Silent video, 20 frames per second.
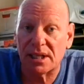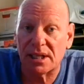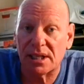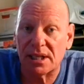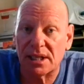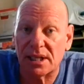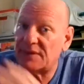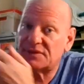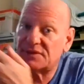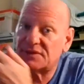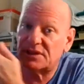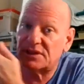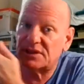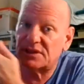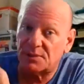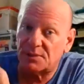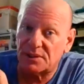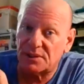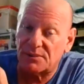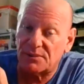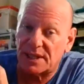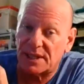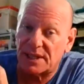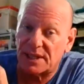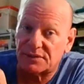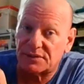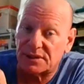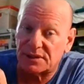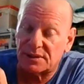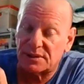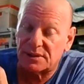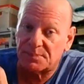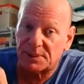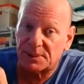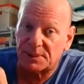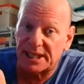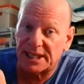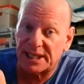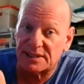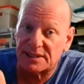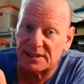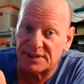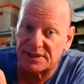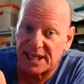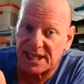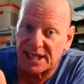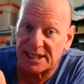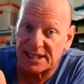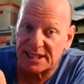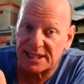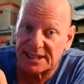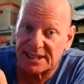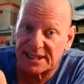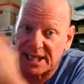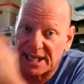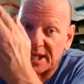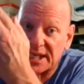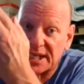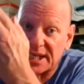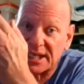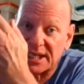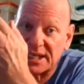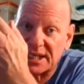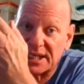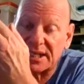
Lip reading: After the plaintiff has had his say,